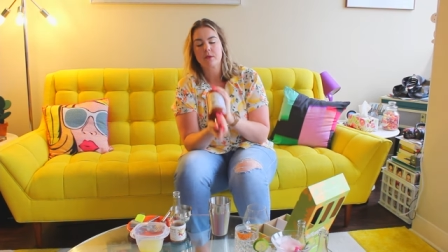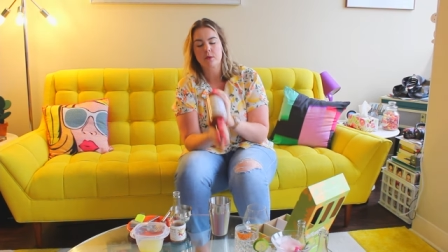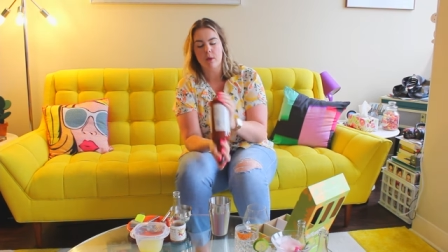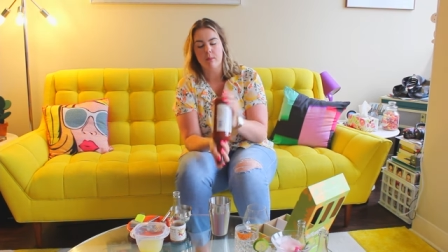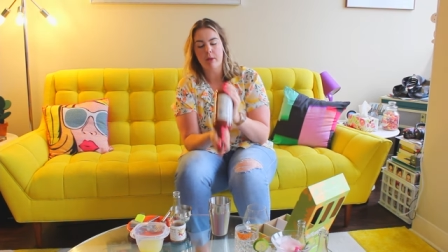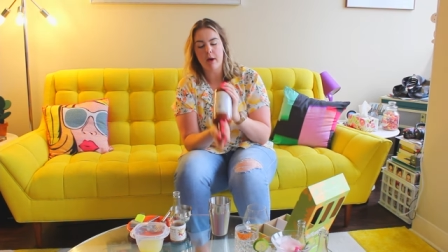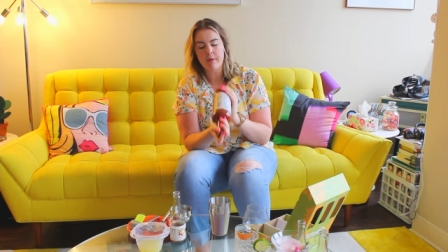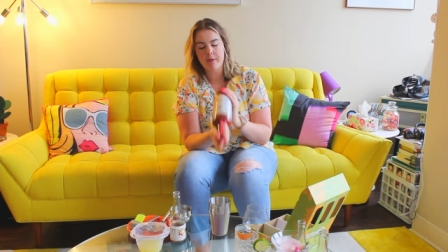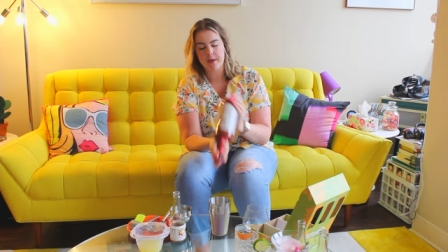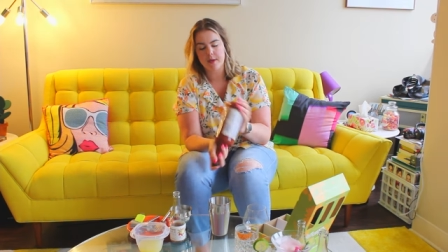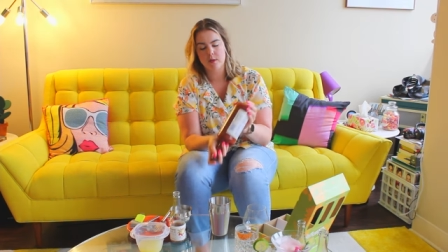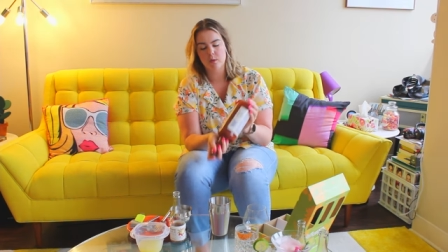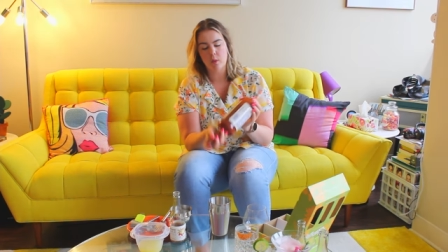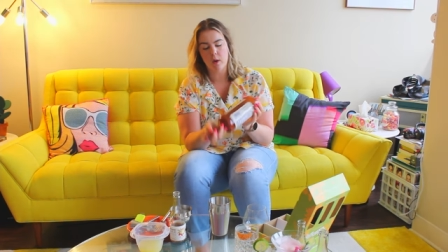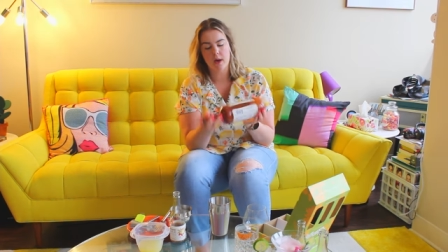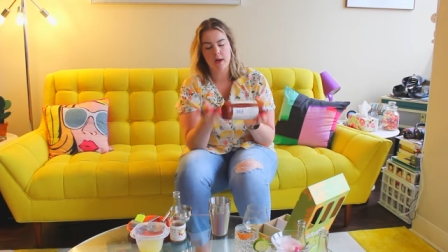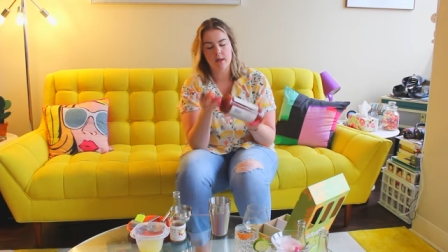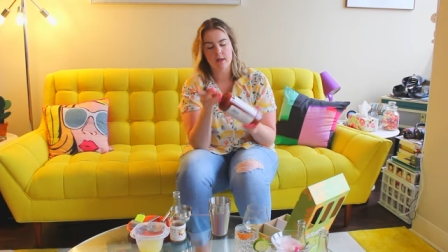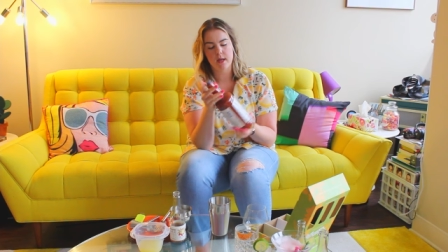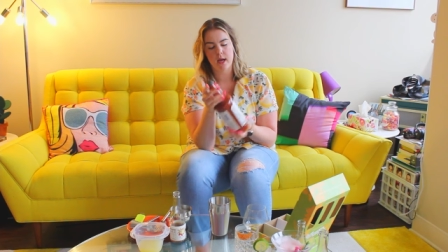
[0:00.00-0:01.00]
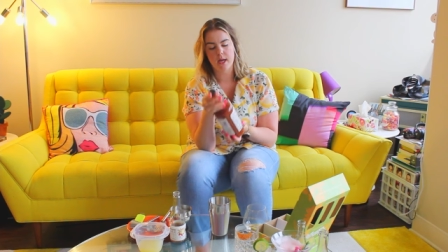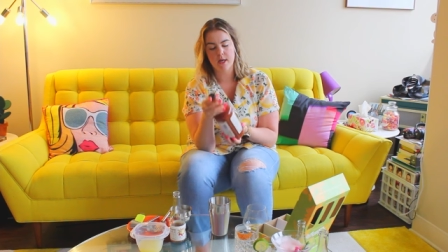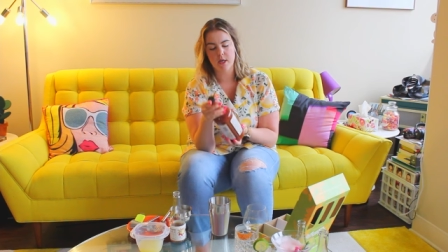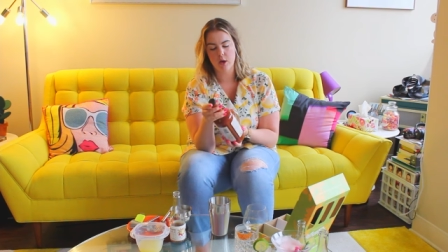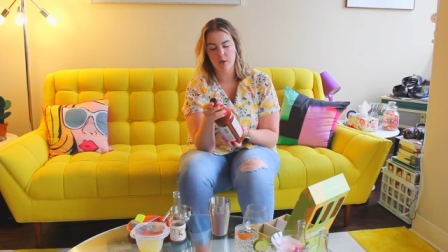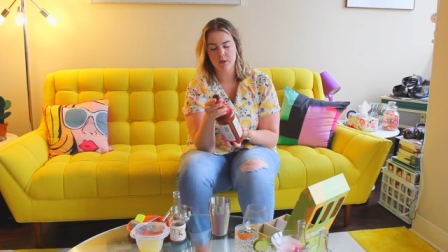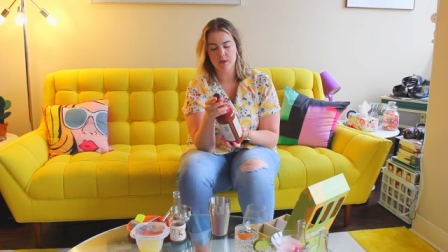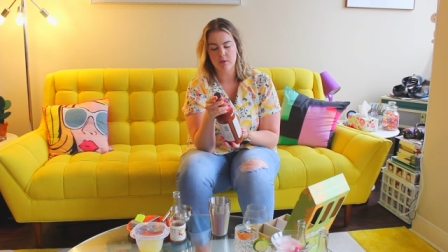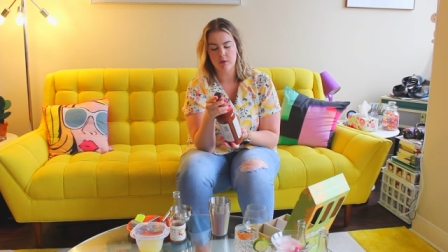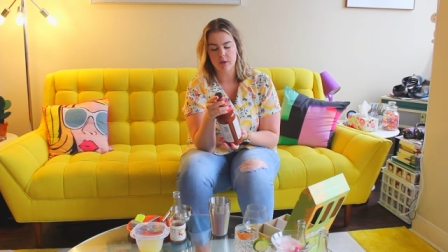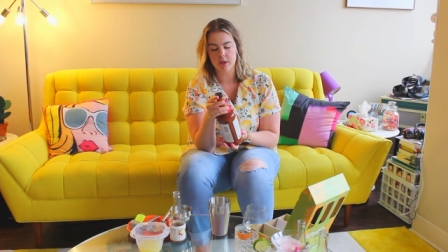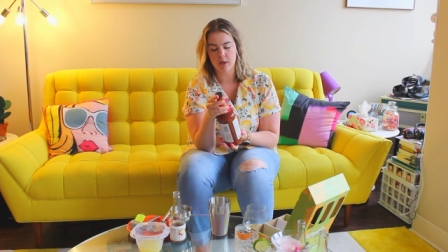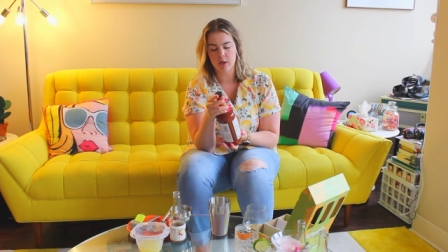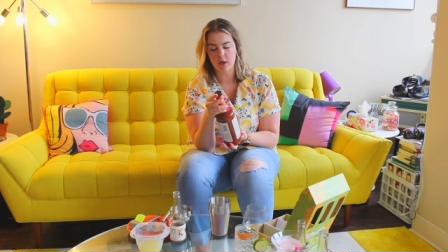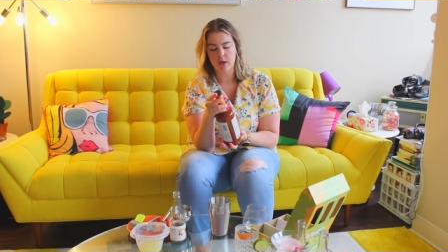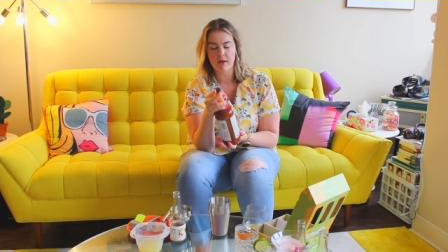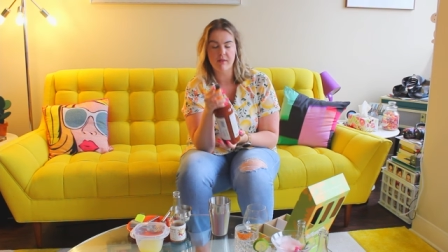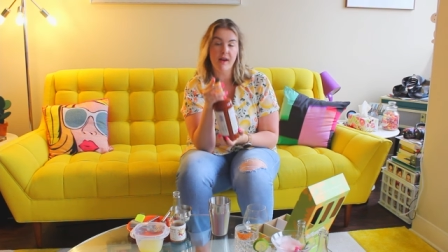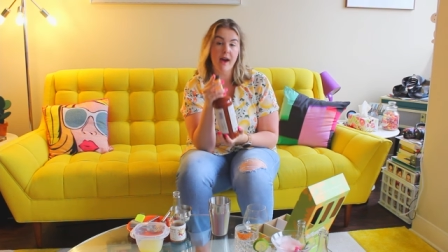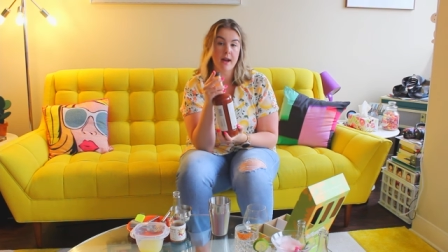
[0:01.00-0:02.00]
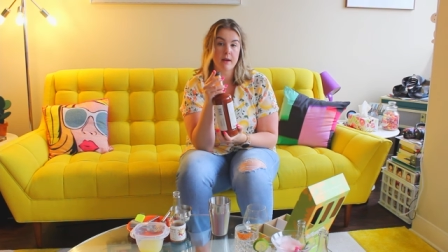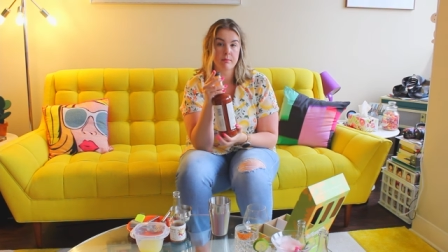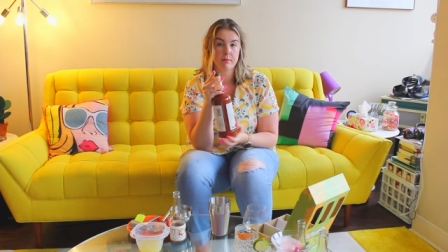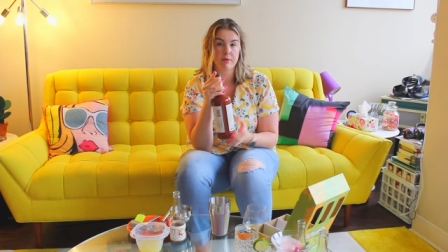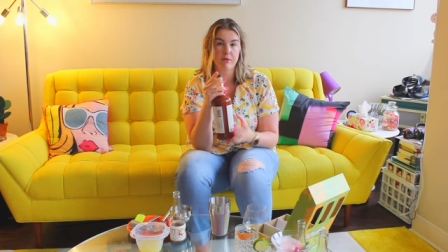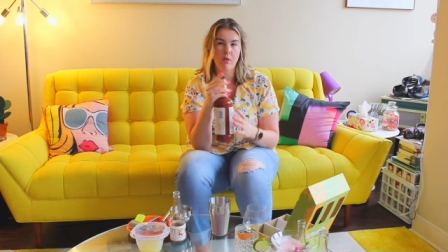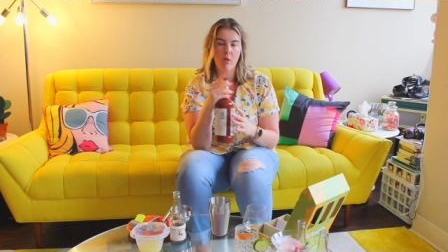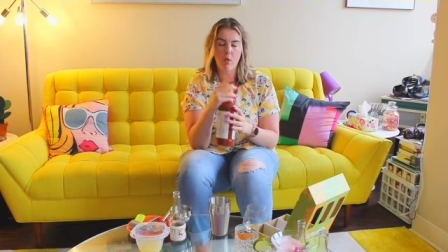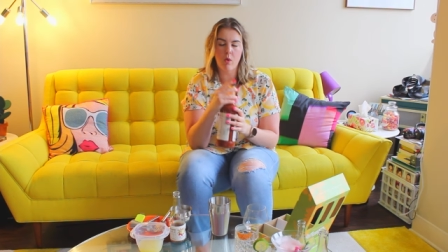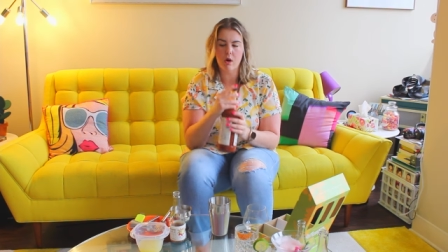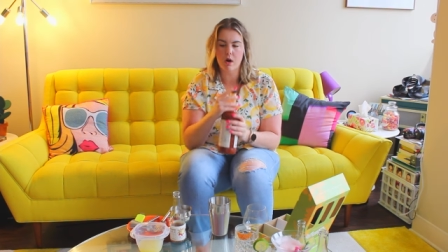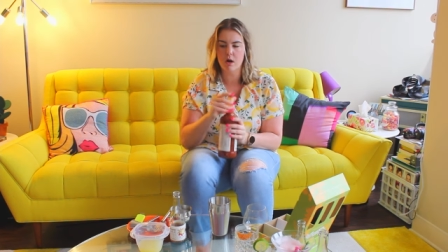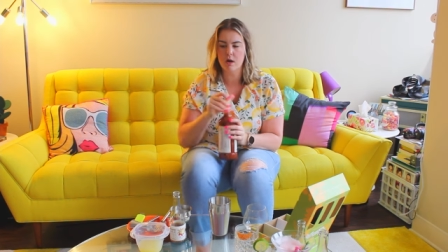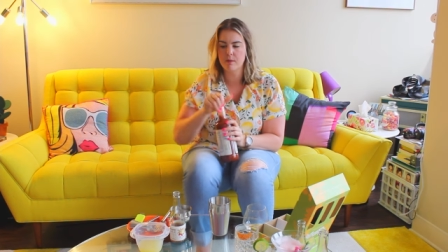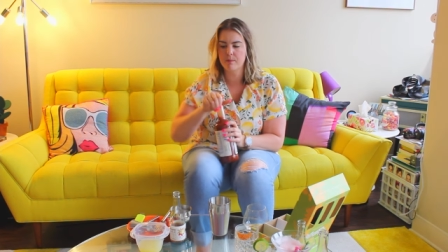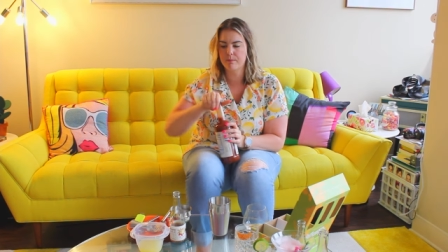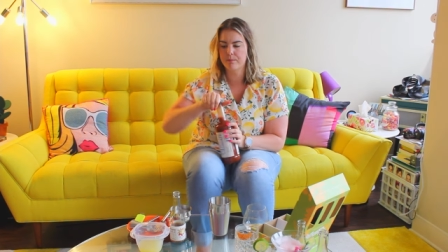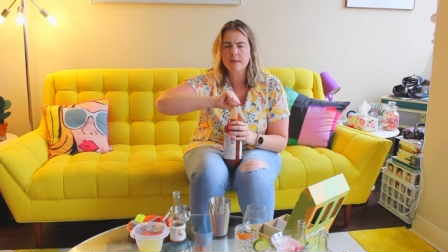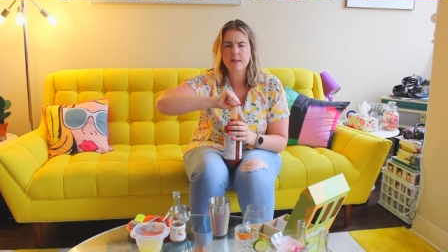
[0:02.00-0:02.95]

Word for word: So I bought this one. I know it's really good. I've had it before.